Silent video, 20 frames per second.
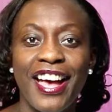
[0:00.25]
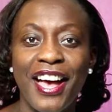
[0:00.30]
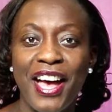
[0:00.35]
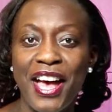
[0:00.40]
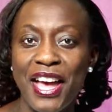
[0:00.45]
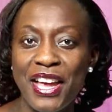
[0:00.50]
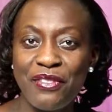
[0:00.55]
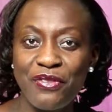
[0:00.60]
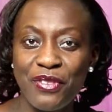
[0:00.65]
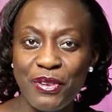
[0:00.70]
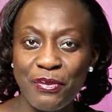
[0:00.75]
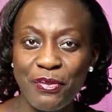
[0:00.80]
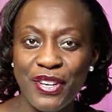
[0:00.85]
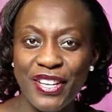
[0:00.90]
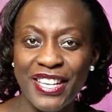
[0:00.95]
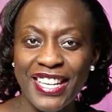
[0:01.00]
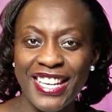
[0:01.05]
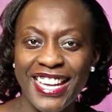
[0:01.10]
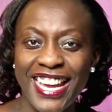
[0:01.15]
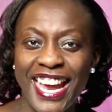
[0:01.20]
Hi
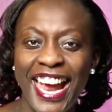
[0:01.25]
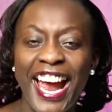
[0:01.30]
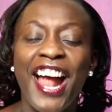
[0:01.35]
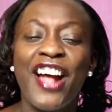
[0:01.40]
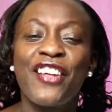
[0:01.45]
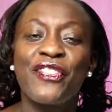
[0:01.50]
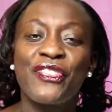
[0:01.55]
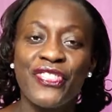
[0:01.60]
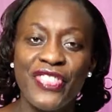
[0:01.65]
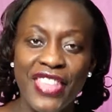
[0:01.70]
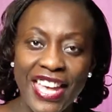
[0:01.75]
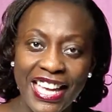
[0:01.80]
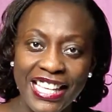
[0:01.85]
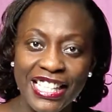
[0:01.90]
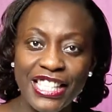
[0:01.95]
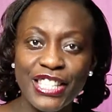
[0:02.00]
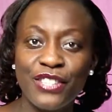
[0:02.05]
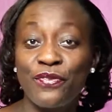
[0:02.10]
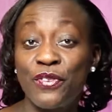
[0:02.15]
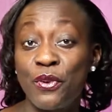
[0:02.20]
everybody,
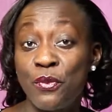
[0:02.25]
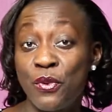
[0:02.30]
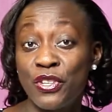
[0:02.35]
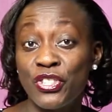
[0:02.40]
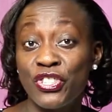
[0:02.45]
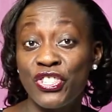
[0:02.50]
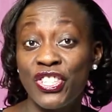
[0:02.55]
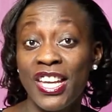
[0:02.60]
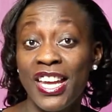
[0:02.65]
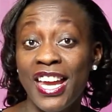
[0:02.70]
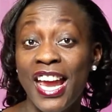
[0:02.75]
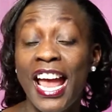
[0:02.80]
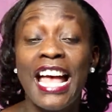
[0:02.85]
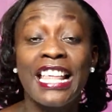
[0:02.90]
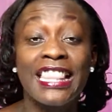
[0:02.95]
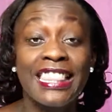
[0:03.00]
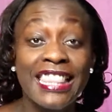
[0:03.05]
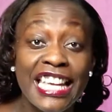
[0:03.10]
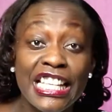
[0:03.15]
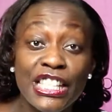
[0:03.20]
thanks for watching,
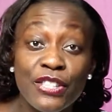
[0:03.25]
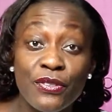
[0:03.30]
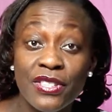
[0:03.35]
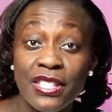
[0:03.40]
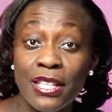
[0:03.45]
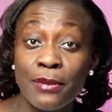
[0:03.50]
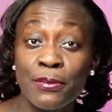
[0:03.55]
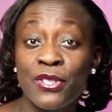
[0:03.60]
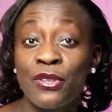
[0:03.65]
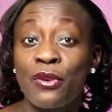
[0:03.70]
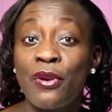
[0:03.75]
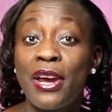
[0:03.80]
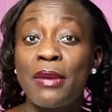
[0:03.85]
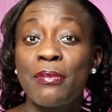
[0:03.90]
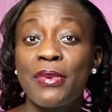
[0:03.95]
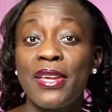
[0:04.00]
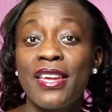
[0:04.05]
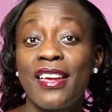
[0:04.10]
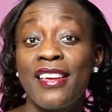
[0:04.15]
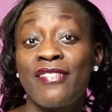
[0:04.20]
thanks for
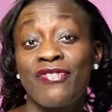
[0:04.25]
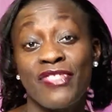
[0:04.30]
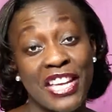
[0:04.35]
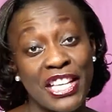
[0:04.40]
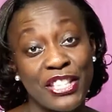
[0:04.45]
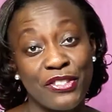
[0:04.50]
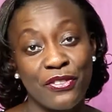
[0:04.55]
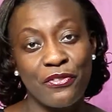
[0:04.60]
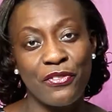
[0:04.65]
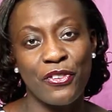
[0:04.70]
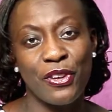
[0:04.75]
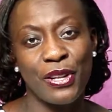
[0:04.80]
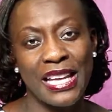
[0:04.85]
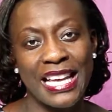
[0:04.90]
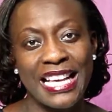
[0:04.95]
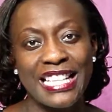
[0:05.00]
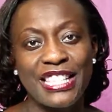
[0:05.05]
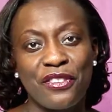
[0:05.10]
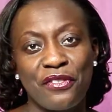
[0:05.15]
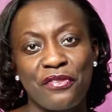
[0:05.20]
subscribing, and thanks for
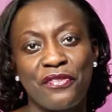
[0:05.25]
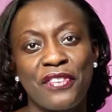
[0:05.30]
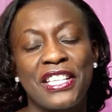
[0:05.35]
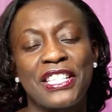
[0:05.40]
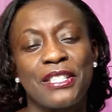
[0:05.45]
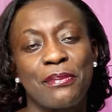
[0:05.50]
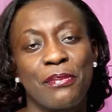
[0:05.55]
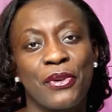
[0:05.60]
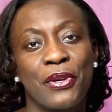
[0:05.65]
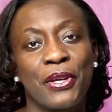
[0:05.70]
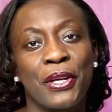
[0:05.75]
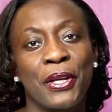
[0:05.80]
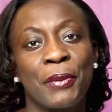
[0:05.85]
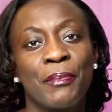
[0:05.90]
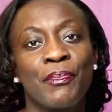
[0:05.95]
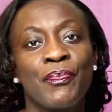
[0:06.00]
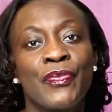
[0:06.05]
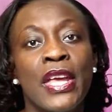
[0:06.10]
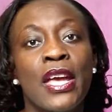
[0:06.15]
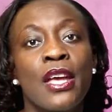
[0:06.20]
following us on Facebook.
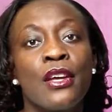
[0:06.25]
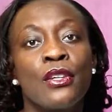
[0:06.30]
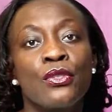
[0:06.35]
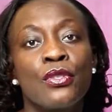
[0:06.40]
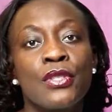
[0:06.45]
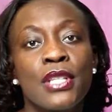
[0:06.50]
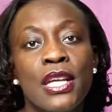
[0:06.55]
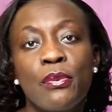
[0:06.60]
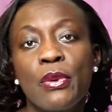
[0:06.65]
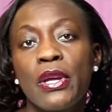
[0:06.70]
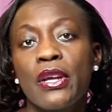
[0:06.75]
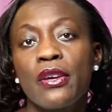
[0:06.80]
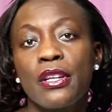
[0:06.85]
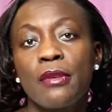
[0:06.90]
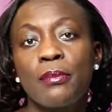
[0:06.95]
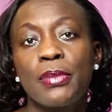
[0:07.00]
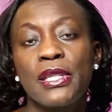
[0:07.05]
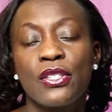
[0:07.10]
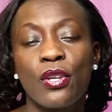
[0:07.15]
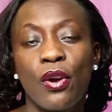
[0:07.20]
Today we're going to
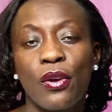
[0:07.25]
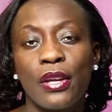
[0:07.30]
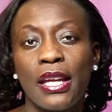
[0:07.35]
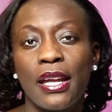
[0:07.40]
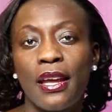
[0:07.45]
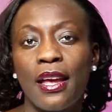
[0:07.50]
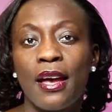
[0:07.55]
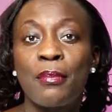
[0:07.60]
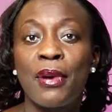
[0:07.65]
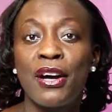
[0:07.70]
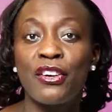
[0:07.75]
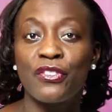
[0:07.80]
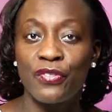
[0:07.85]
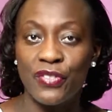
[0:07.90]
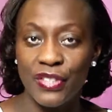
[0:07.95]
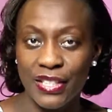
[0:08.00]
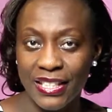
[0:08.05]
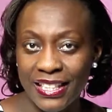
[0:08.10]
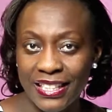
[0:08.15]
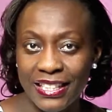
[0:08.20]
be talking about
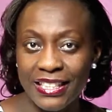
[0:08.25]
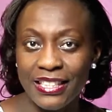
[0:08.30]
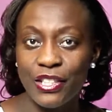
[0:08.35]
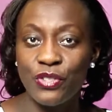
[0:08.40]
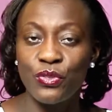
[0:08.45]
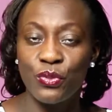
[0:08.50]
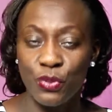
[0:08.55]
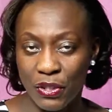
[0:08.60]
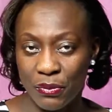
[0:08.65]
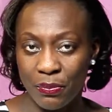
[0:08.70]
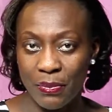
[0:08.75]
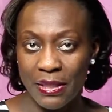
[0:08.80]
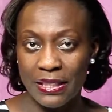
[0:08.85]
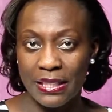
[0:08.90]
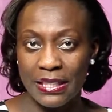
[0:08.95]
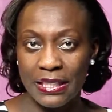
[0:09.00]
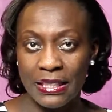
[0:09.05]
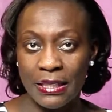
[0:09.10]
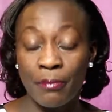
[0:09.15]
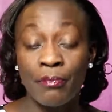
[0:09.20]
fertility
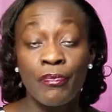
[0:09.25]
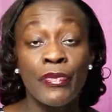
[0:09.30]
treatments,